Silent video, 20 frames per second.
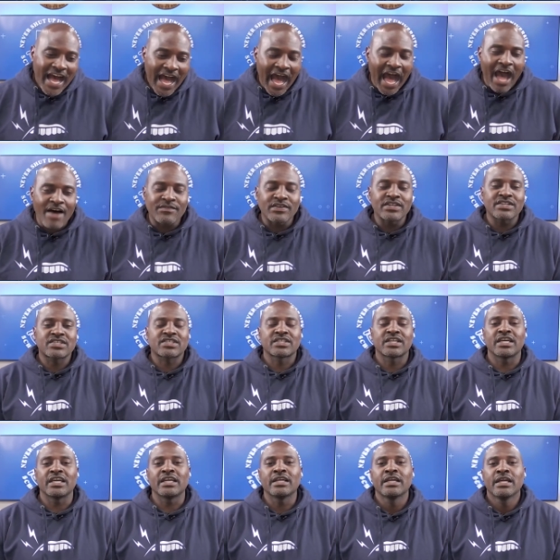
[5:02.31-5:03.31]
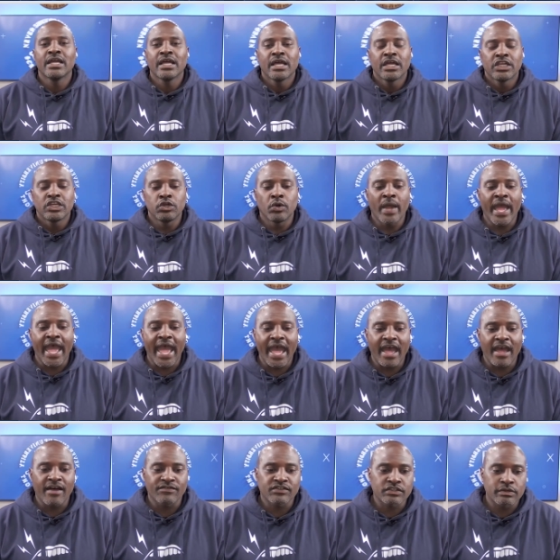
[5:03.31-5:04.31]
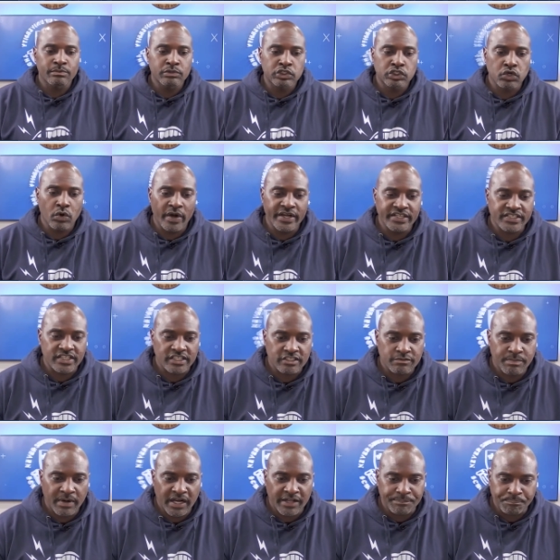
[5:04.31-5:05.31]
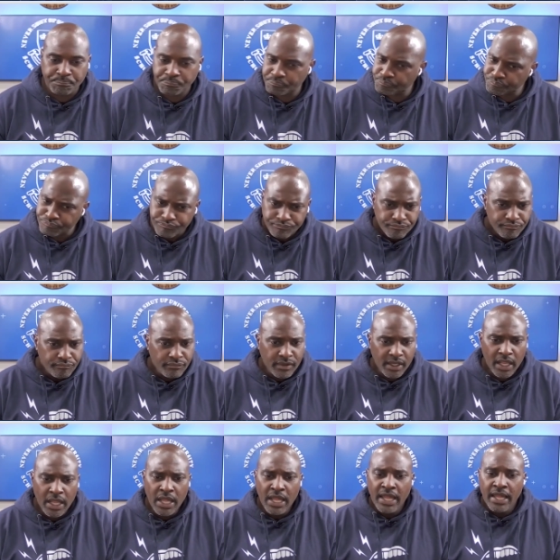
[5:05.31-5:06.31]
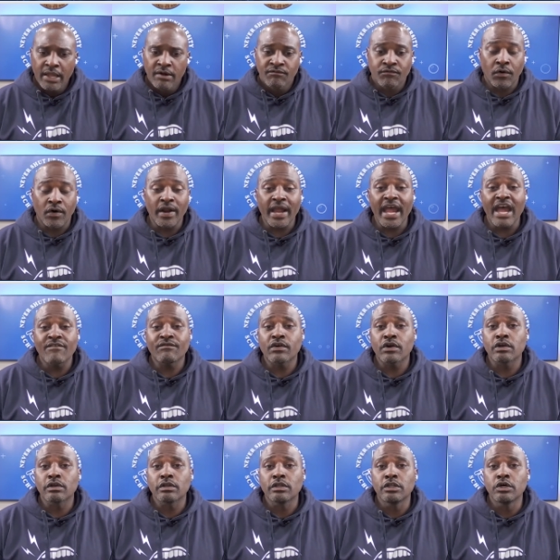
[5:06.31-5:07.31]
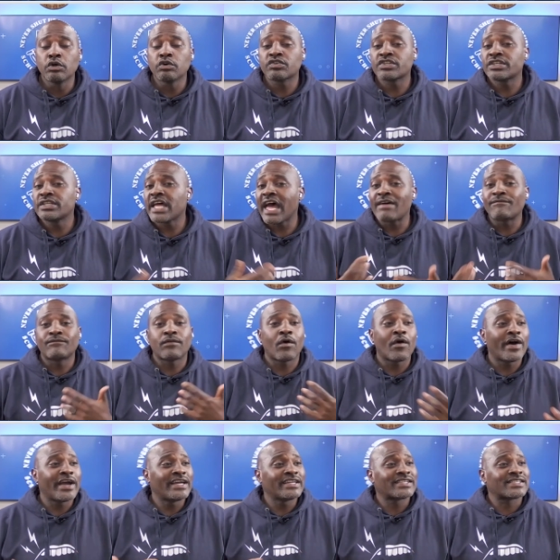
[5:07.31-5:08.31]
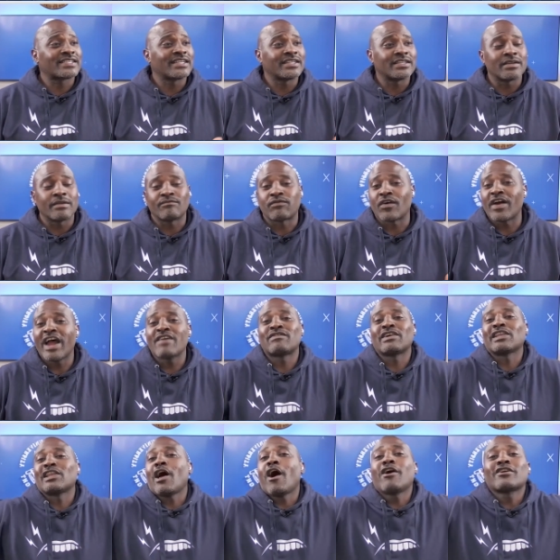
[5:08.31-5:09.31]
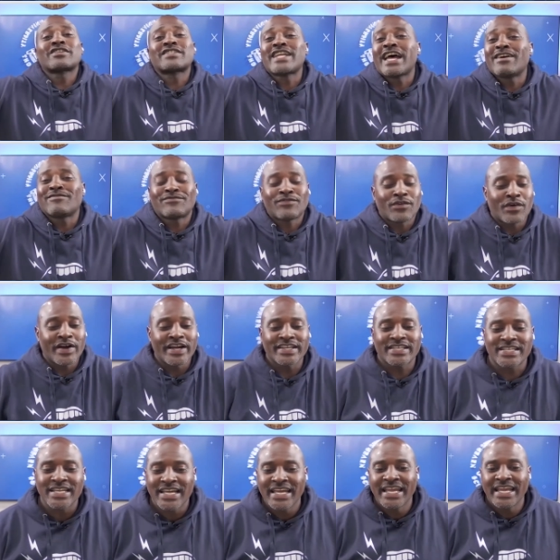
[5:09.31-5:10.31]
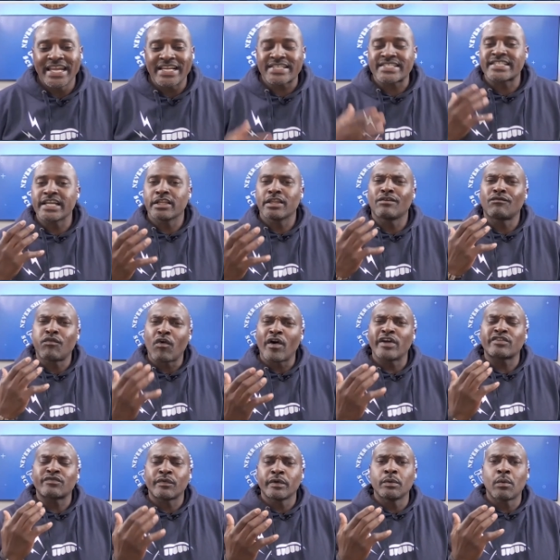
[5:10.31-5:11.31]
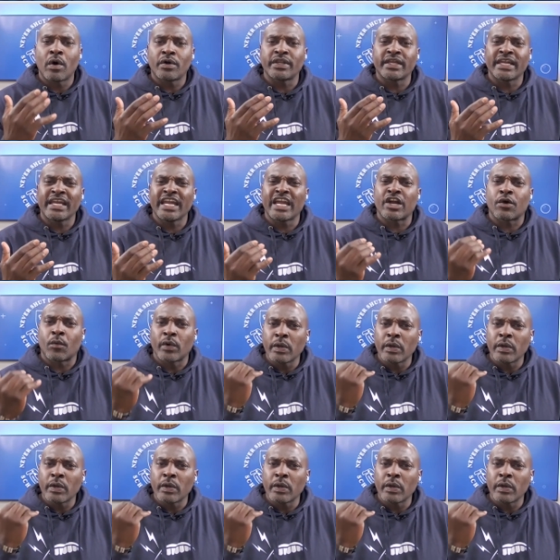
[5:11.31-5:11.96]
Obviously, you have some choices, but forever losing that voice and forever lost that voice is still a voice we want to hear.